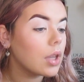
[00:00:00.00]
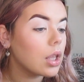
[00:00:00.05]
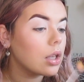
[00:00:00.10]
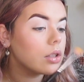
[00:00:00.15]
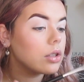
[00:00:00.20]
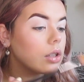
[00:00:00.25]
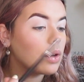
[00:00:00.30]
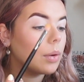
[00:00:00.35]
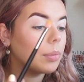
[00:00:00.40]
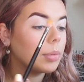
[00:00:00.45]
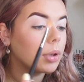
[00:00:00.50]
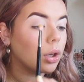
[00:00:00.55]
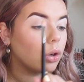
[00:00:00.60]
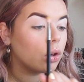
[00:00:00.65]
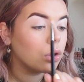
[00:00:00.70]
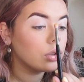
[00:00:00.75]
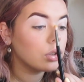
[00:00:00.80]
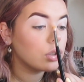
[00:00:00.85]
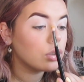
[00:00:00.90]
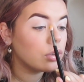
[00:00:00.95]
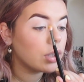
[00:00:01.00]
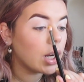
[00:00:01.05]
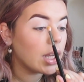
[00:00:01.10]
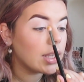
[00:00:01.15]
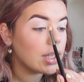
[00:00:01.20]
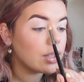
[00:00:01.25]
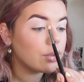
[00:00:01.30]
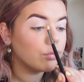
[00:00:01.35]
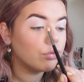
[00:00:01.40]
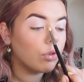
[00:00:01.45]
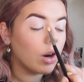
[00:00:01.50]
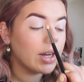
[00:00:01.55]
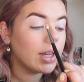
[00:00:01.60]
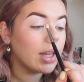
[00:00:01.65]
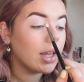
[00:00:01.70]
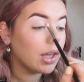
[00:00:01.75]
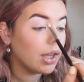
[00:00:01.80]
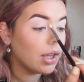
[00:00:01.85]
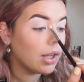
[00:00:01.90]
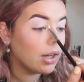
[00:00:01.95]
So I'm going to concentrate this
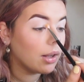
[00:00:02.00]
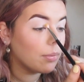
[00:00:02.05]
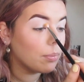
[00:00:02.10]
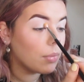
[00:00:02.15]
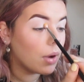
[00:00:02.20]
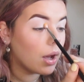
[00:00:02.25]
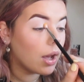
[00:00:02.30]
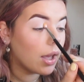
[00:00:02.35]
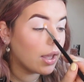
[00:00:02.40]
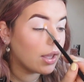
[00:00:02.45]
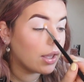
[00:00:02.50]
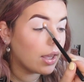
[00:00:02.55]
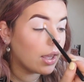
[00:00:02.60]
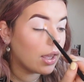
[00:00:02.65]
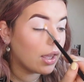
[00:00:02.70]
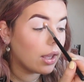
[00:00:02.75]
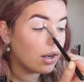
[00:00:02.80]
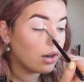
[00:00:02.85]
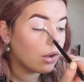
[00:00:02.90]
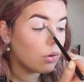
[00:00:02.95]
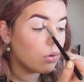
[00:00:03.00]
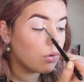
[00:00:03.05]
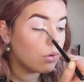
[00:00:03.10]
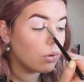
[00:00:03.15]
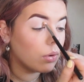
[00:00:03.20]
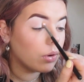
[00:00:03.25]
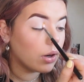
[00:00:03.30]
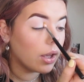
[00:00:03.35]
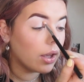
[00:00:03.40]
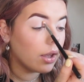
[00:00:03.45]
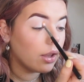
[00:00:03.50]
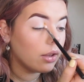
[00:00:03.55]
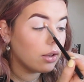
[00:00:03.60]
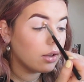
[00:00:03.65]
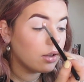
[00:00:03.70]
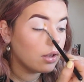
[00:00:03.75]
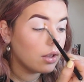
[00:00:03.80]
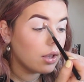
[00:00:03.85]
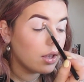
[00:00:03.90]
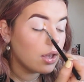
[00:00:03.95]
right in my inner corner
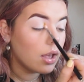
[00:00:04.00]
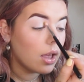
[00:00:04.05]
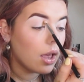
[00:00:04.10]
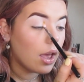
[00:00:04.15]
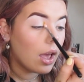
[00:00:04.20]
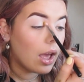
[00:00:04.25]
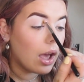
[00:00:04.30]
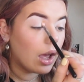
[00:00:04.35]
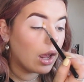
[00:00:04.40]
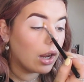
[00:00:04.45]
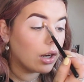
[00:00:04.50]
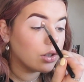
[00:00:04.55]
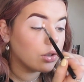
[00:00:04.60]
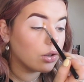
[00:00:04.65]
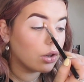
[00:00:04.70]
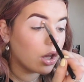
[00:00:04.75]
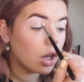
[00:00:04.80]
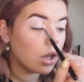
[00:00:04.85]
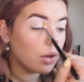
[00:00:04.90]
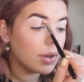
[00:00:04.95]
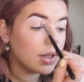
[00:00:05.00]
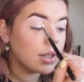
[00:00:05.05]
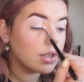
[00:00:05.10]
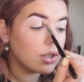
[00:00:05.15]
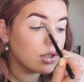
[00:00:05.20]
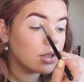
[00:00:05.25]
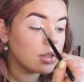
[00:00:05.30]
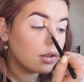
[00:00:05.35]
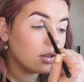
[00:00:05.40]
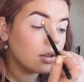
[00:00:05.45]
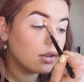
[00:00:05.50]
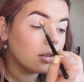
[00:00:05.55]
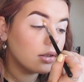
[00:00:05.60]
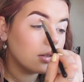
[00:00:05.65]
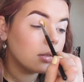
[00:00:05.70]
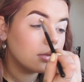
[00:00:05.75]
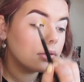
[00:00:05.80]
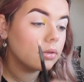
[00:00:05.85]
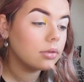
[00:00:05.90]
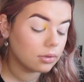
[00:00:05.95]
and go into
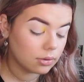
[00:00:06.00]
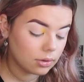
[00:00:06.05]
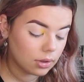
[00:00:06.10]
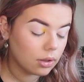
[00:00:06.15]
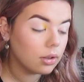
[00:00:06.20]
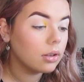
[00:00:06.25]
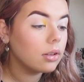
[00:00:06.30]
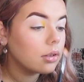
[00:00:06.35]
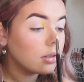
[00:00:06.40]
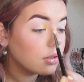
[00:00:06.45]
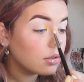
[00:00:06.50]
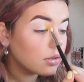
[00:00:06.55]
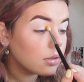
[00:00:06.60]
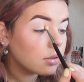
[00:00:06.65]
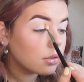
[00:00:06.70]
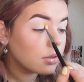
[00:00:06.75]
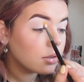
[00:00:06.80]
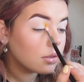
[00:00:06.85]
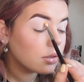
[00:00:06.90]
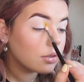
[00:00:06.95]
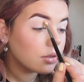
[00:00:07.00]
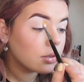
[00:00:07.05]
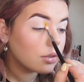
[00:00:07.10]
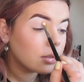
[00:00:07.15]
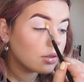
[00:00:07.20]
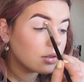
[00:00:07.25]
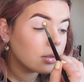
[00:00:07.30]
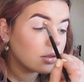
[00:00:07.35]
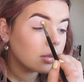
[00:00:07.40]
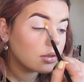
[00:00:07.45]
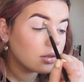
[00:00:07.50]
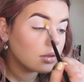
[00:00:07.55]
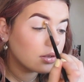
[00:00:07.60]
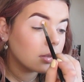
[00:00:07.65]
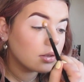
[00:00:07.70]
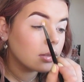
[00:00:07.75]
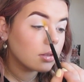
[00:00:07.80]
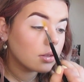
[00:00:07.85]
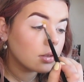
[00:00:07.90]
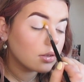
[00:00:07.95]
circular motions and bring it in
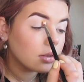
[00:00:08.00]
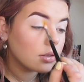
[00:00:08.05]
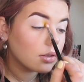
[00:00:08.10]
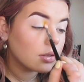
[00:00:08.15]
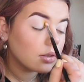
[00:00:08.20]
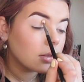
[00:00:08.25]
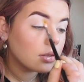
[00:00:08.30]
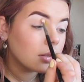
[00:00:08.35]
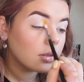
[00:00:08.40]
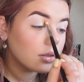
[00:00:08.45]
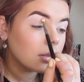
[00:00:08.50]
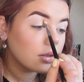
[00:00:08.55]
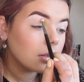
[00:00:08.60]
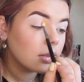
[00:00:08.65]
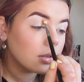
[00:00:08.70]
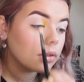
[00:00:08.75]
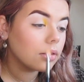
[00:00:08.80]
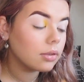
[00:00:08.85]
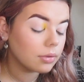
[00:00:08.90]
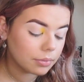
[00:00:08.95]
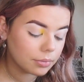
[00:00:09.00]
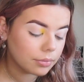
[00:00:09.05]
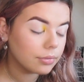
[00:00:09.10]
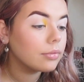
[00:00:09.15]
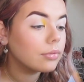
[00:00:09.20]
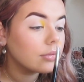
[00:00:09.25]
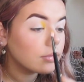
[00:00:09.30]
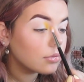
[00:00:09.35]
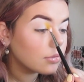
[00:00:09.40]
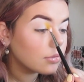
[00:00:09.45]
up into my crease.